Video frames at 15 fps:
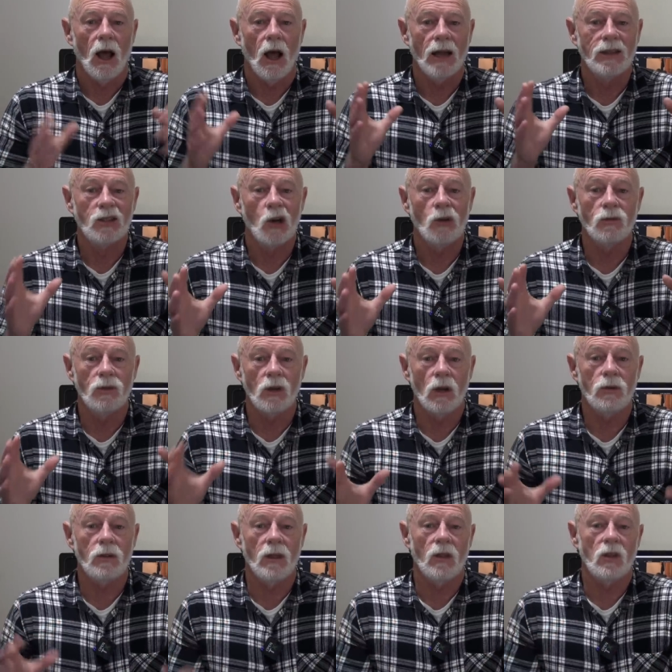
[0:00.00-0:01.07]
I don't know
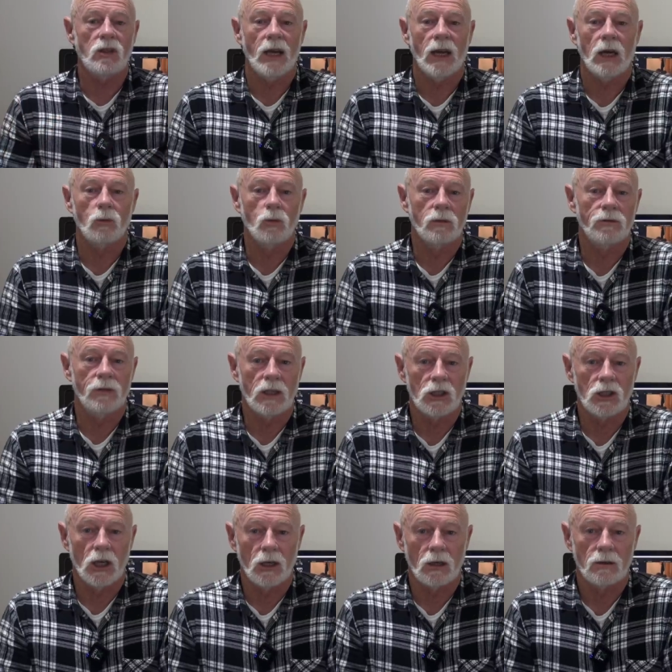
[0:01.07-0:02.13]
that the tower will
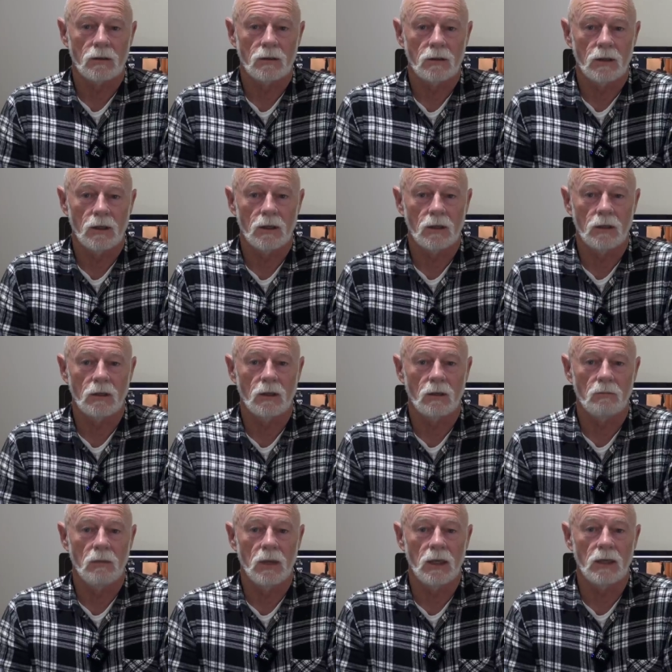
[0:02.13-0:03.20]
feature in
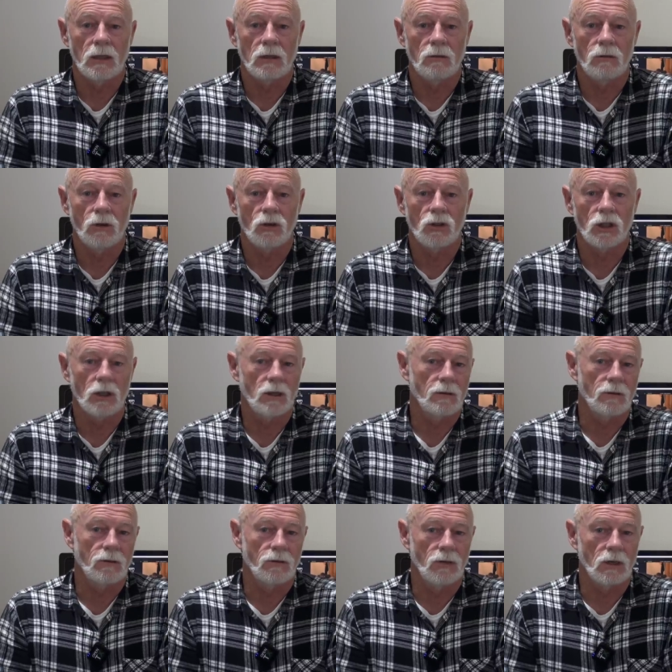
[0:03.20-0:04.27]
many future
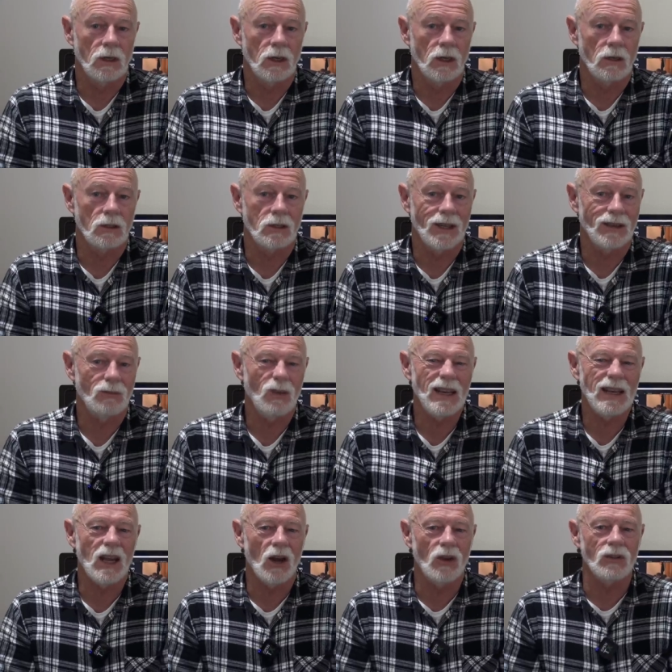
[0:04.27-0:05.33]
videos. Now, we
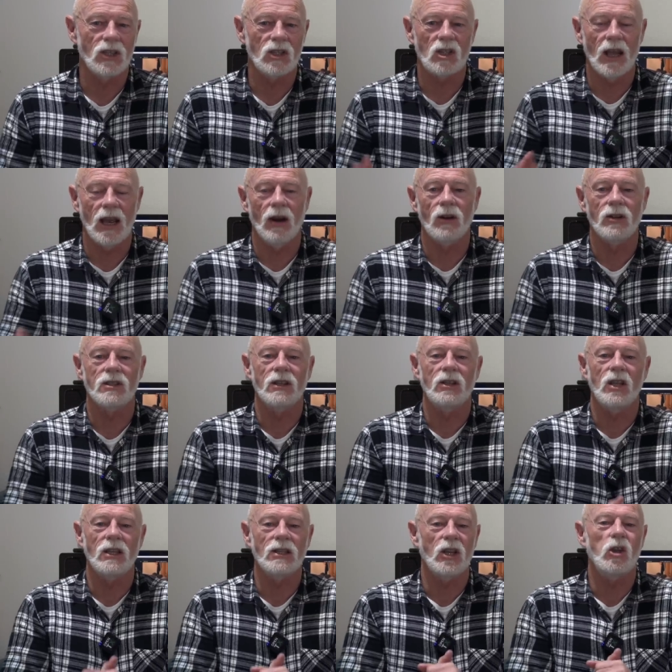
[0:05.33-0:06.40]
know this tower is
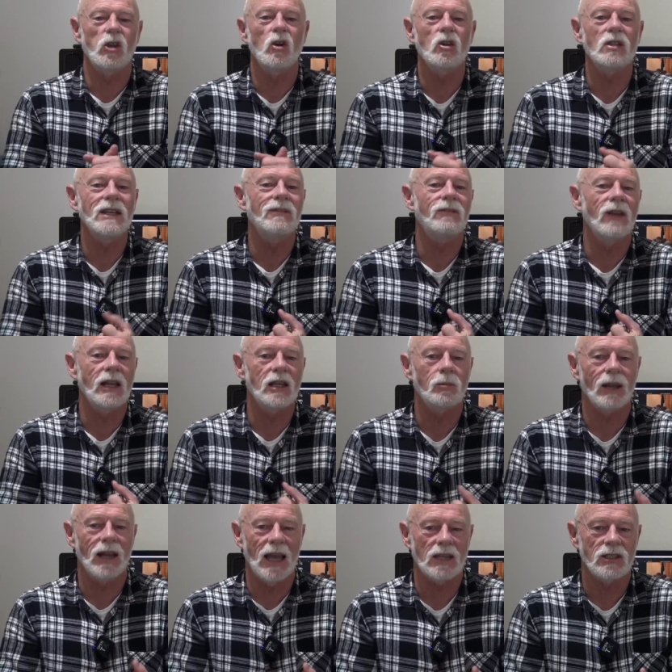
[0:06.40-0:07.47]
a hugely
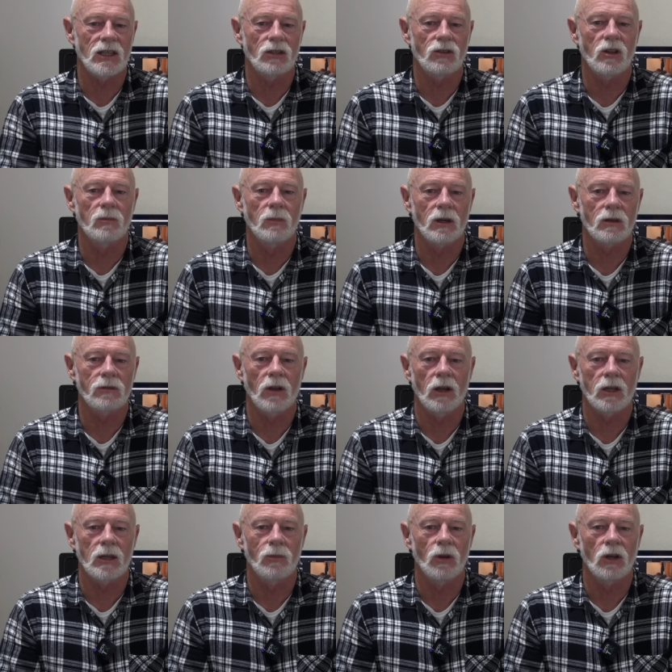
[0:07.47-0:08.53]
valuable asset to the model
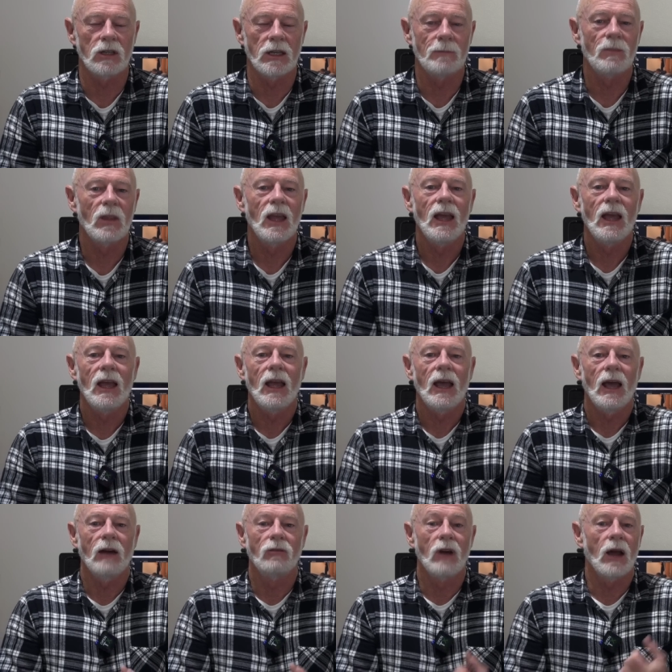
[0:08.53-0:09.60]
flying community
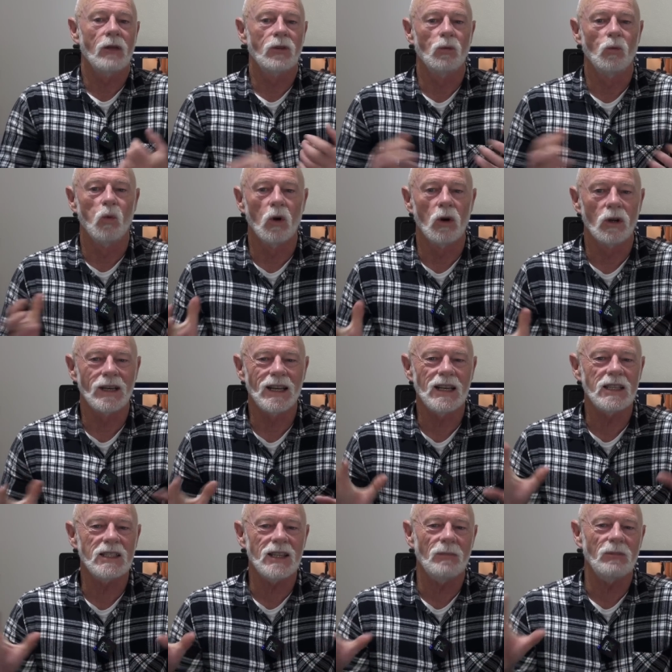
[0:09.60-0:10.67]
around the world. It
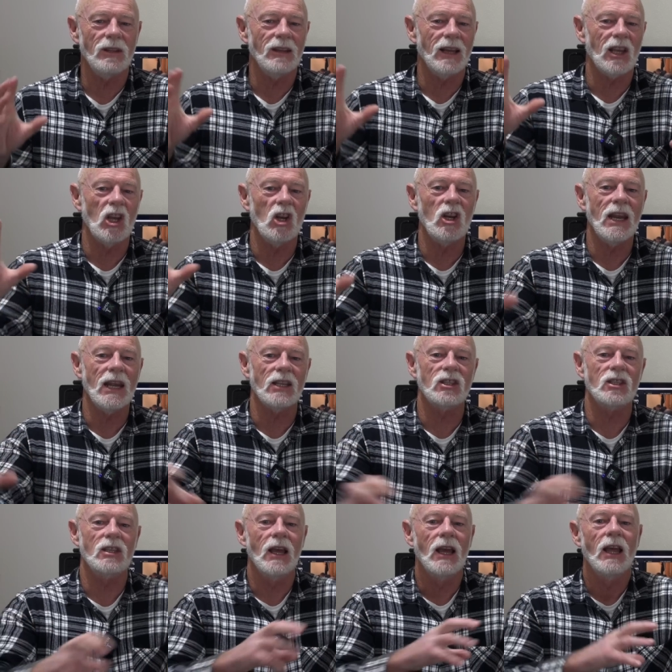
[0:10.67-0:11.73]
is something that
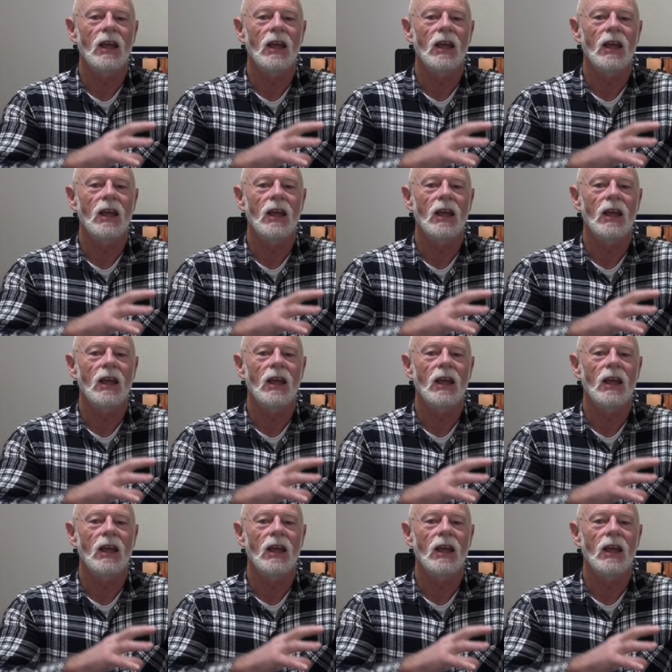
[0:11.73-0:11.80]
connects